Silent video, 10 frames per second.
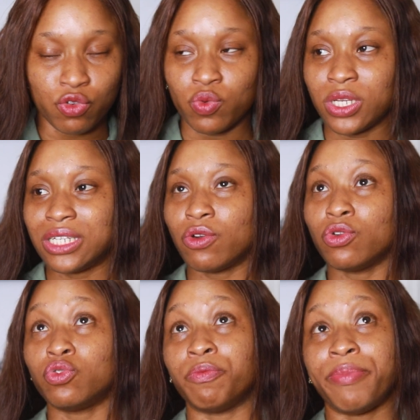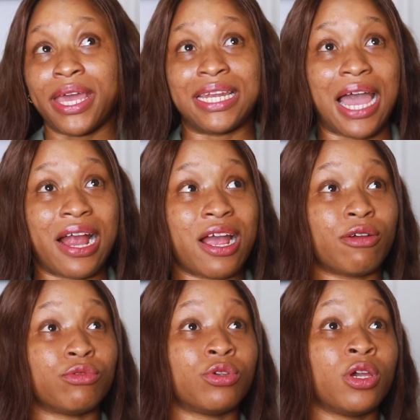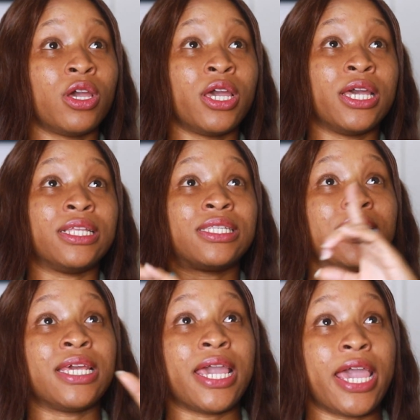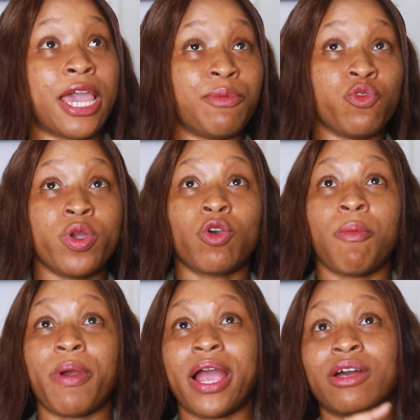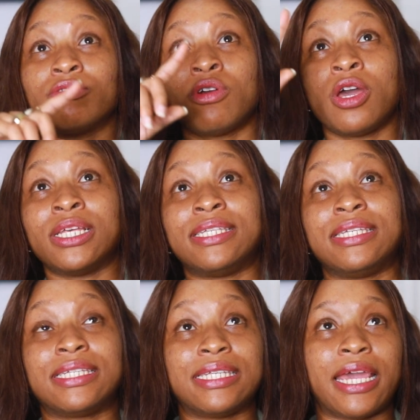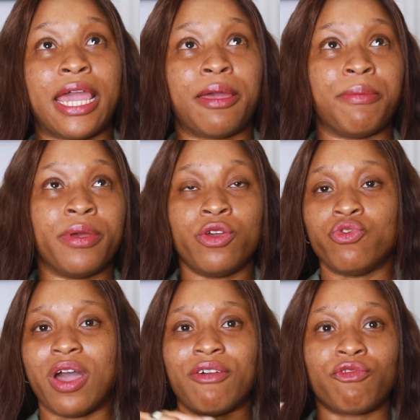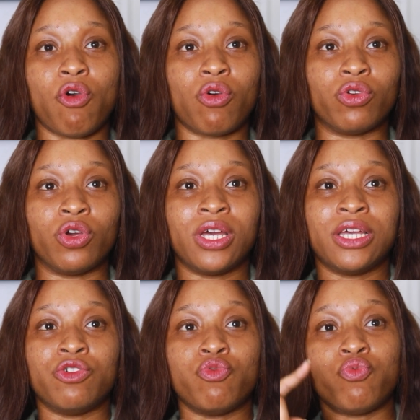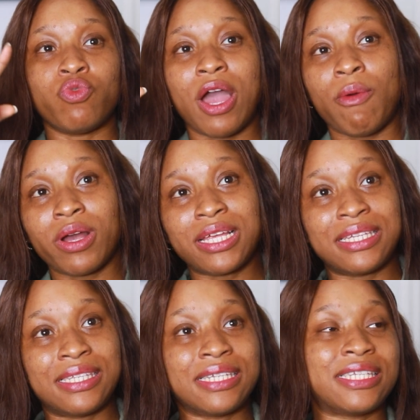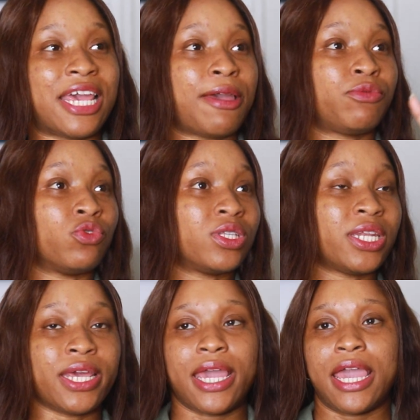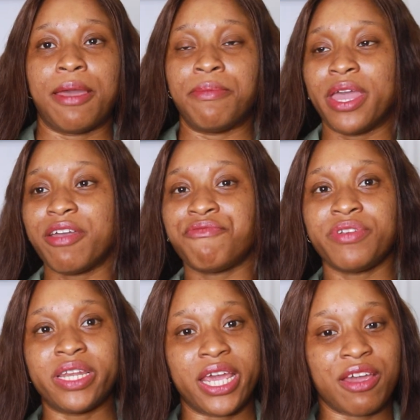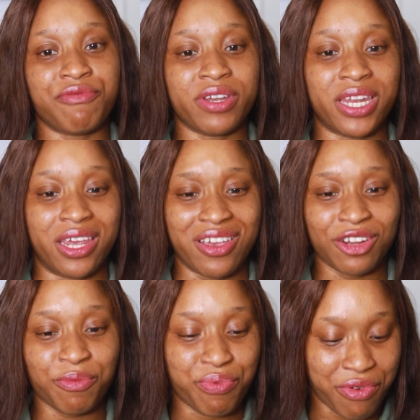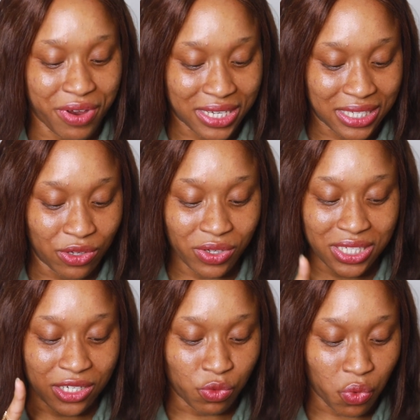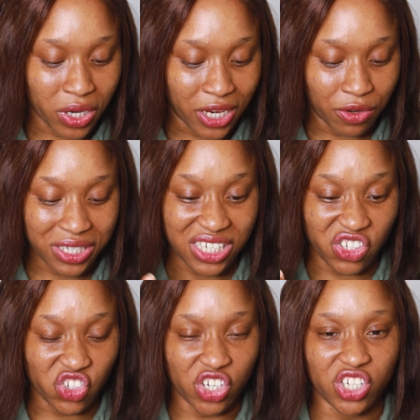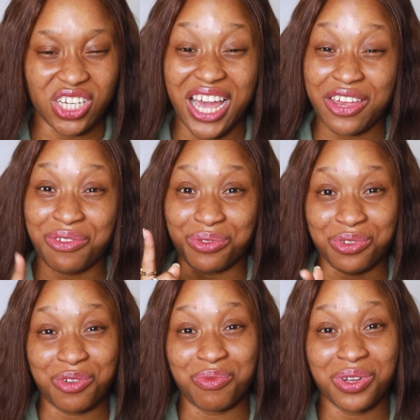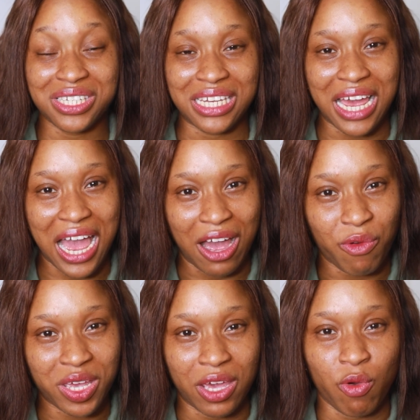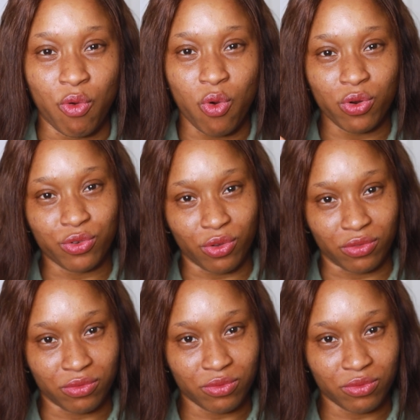You will go to bed around 3 a.m. You wake up around 6 a.m. You have gone. You were working 6 a.m. to 3 a.m. every day. You are not progressing. Nothing is working. Nothing is changing. And you will not say, okay, hold on.